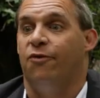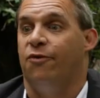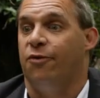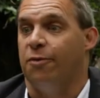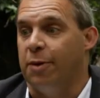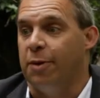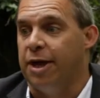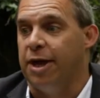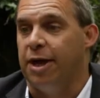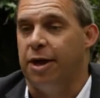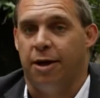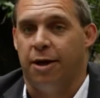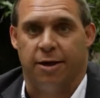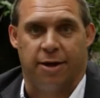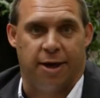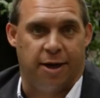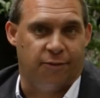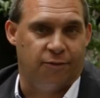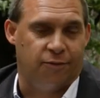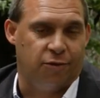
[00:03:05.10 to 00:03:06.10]
For me, I
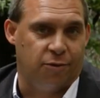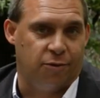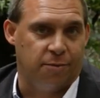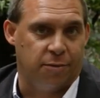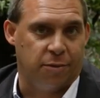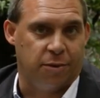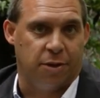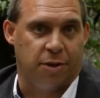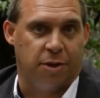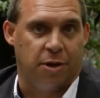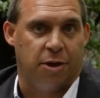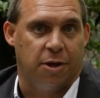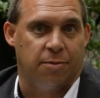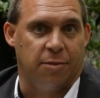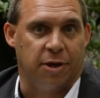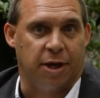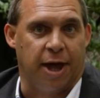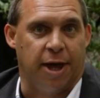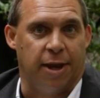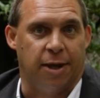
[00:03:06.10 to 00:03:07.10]
come from
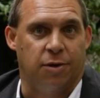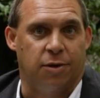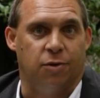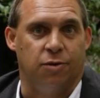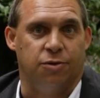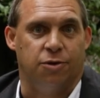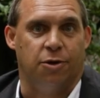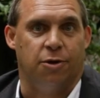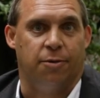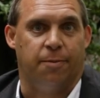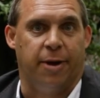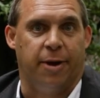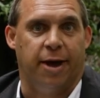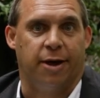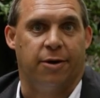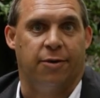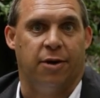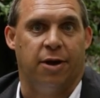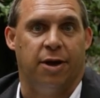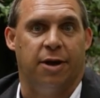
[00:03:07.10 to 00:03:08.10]
mechanical sort of
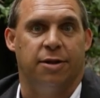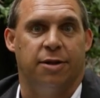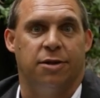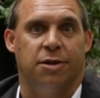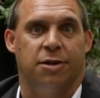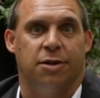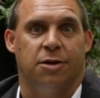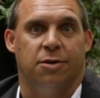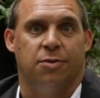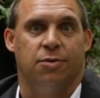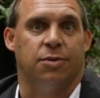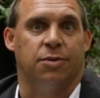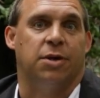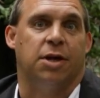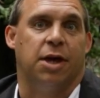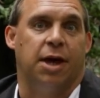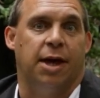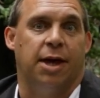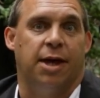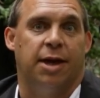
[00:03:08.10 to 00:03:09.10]
background with
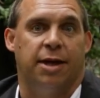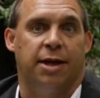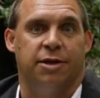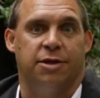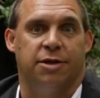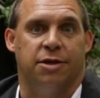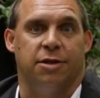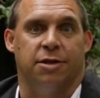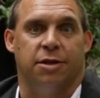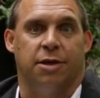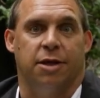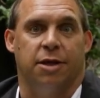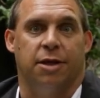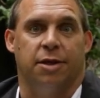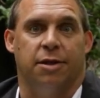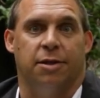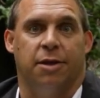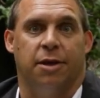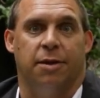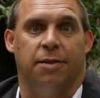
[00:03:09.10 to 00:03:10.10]
cars and,
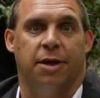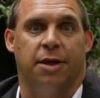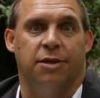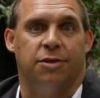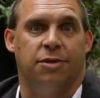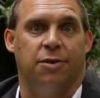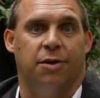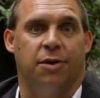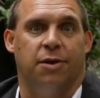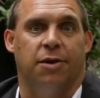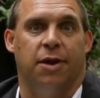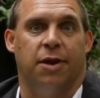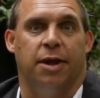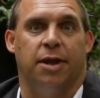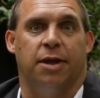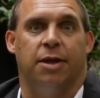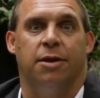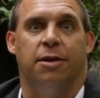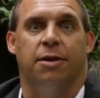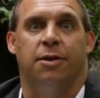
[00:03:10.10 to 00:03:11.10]
and, and that sort of
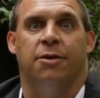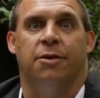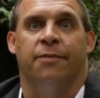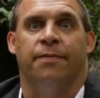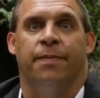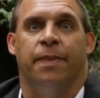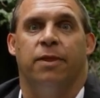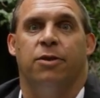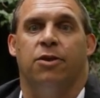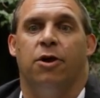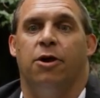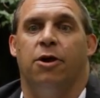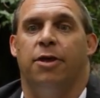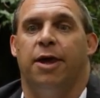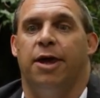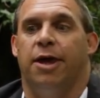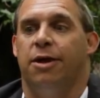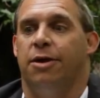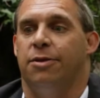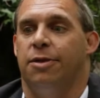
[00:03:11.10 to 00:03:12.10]
thing. So
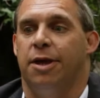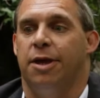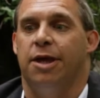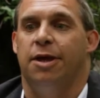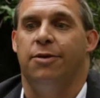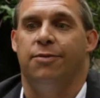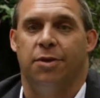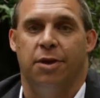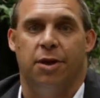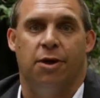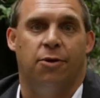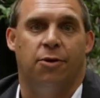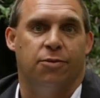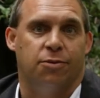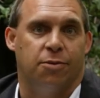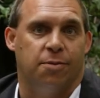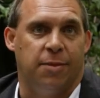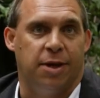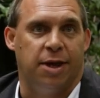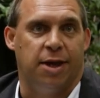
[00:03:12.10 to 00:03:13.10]
they, they even
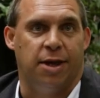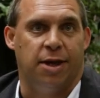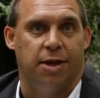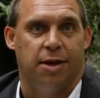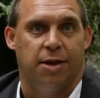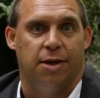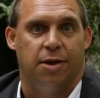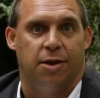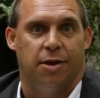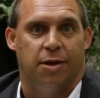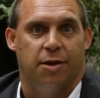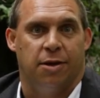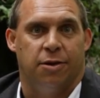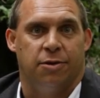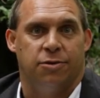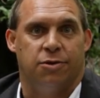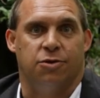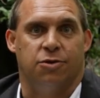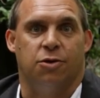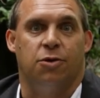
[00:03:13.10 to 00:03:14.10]
helped me
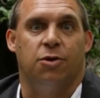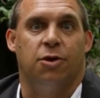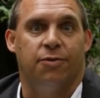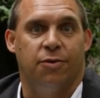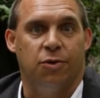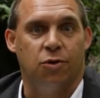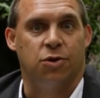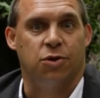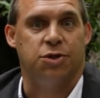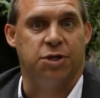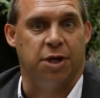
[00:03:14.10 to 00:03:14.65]
to sort of look